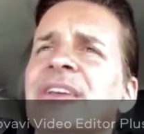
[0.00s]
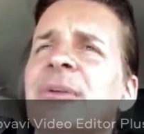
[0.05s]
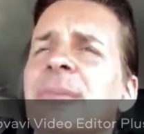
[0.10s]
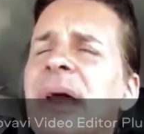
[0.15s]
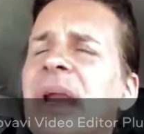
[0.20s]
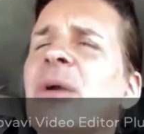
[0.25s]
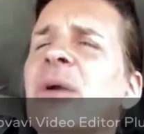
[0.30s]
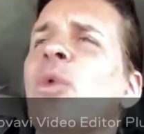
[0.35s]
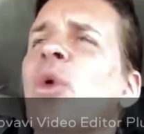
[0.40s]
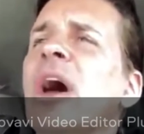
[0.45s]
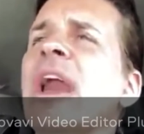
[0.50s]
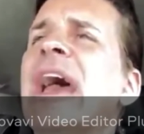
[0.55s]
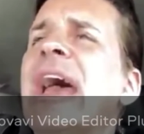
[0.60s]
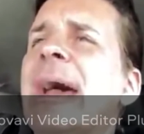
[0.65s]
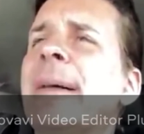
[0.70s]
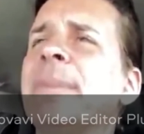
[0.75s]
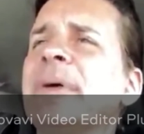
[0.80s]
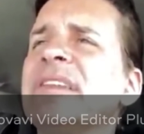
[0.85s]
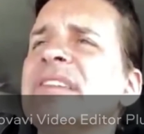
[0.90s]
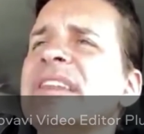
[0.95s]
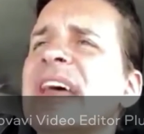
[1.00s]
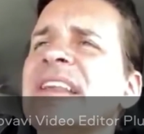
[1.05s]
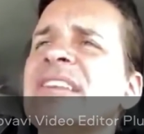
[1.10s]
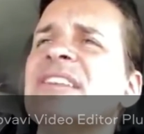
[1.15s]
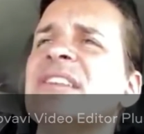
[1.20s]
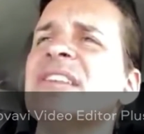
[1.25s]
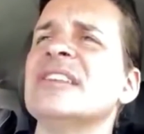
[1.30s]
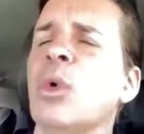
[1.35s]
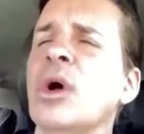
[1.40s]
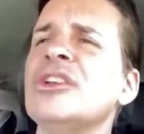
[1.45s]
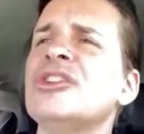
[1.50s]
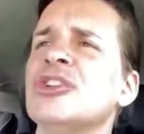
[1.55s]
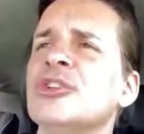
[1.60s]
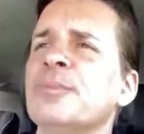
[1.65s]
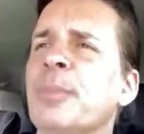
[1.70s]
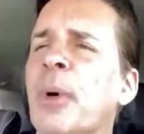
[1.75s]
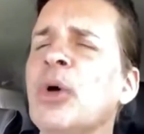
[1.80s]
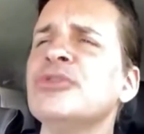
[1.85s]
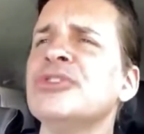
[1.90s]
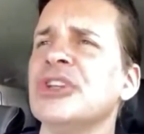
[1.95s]
no matter what happens. That's what you're
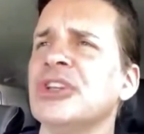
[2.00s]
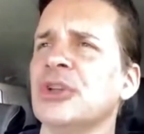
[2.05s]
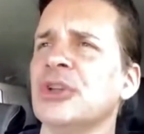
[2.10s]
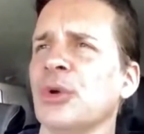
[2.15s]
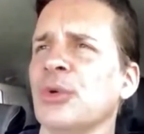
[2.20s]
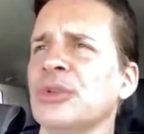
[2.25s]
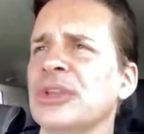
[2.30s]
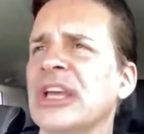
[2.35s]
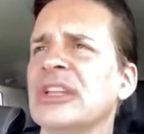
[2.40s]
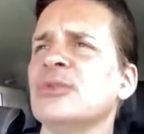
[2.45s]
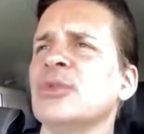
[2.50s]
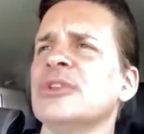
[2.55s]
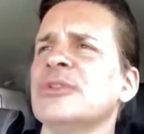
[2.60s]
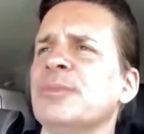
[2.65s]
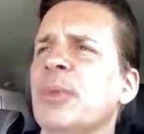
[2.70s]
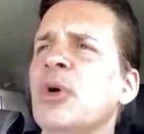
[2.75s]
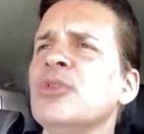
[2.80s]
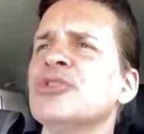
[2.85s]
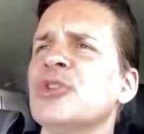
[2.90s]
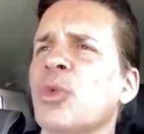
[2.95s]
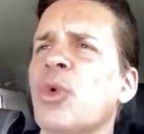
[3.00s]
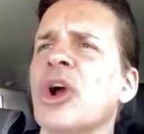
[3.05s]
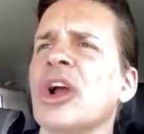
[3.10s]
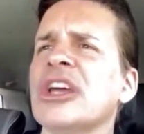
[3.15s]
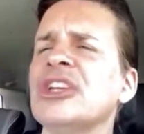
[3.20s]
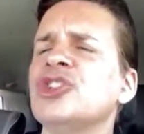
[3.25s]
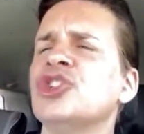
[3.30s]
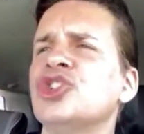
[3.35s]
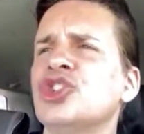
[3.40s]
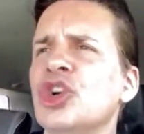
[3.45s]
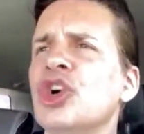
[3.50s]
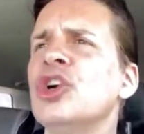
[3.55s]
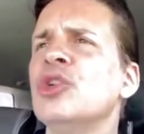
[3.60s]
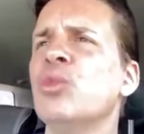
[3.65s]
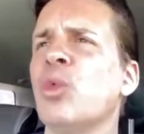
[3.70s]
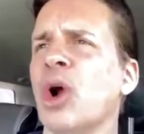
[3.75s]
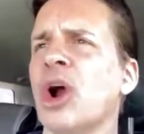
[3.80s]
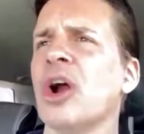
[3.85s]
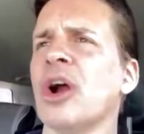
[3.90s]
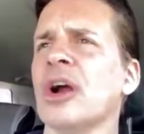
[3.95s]
supposed to do. That's what's supposed to work. It
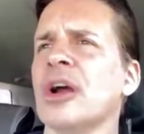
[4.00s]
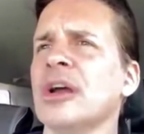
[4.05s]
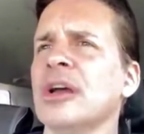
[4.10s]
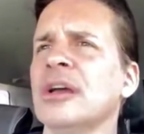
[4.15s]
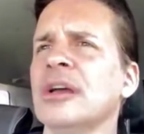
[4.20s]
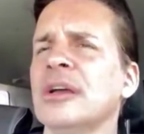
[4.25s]
should work.